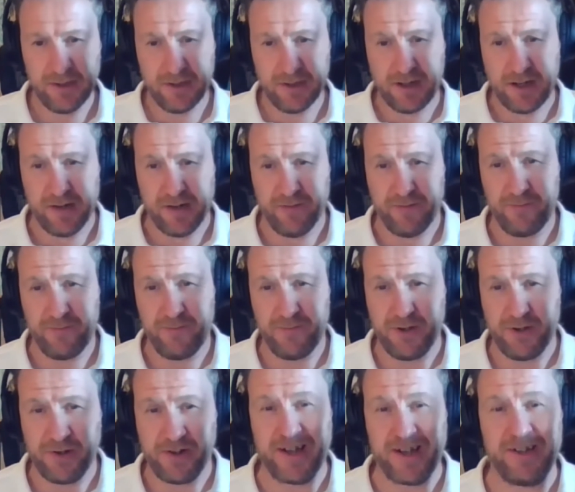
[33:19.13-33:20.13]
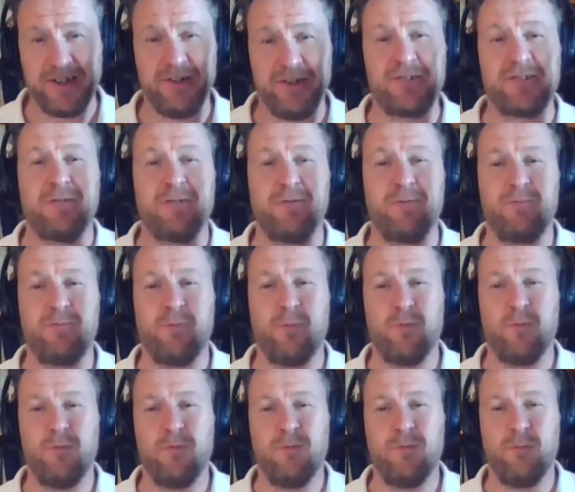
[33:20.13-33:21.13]
kind of, you know, get used to
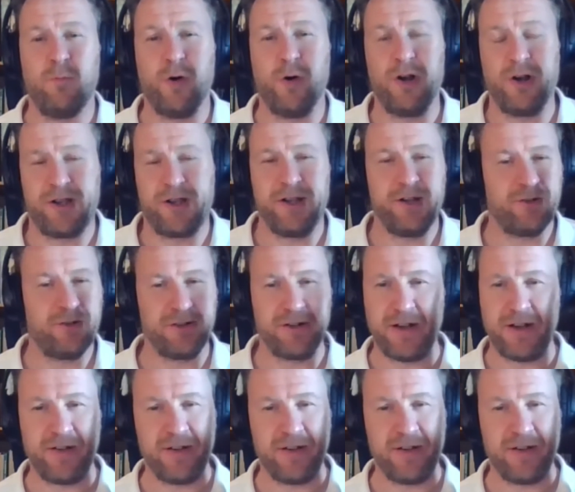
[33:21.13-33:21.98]
working on